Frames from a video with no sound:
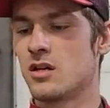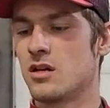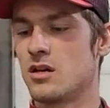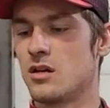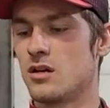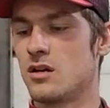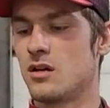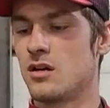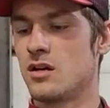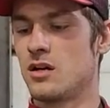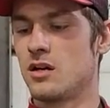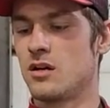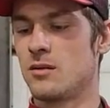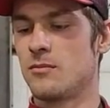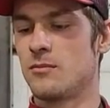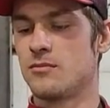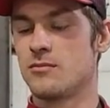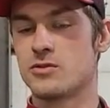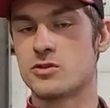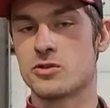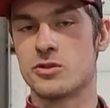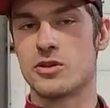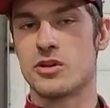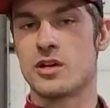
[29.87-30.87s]

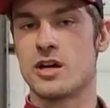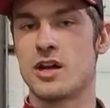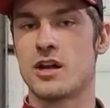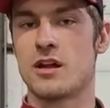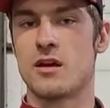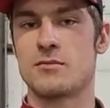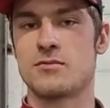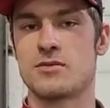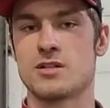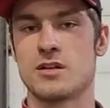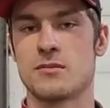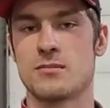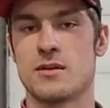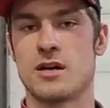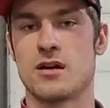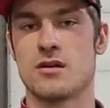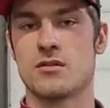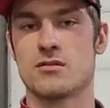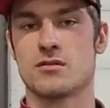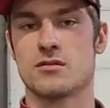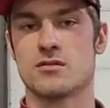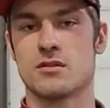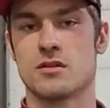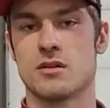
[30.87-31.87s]
So you got to empty them out,
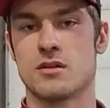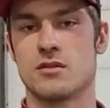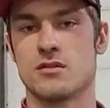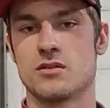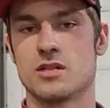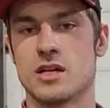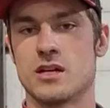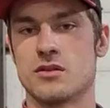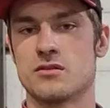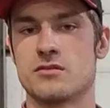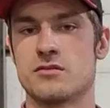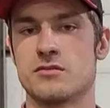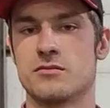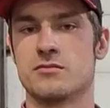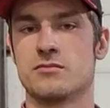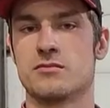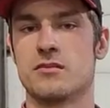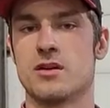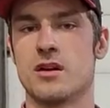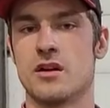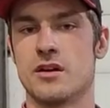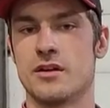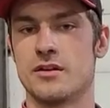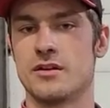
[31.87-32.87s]
down to
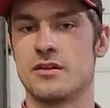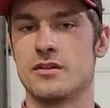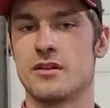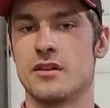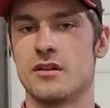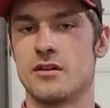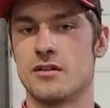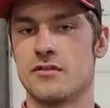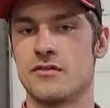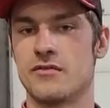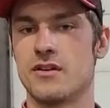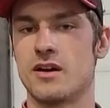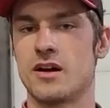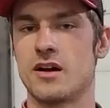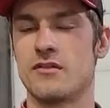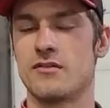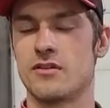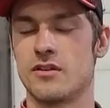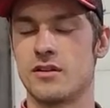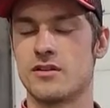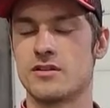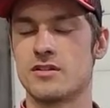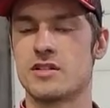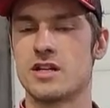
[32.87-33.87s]
100, 105,
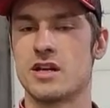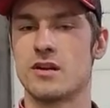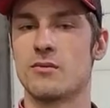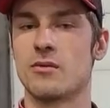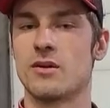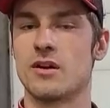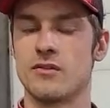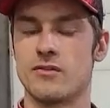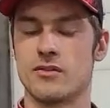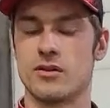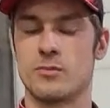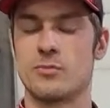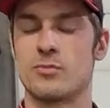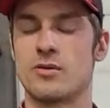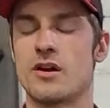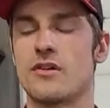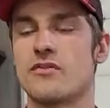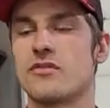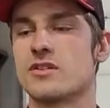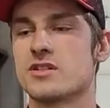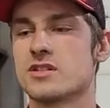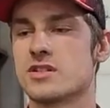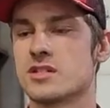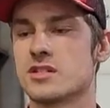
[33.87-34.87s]
110, whatever your
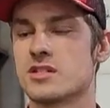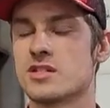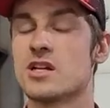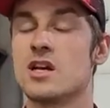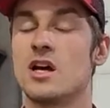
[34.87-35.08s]
preference is.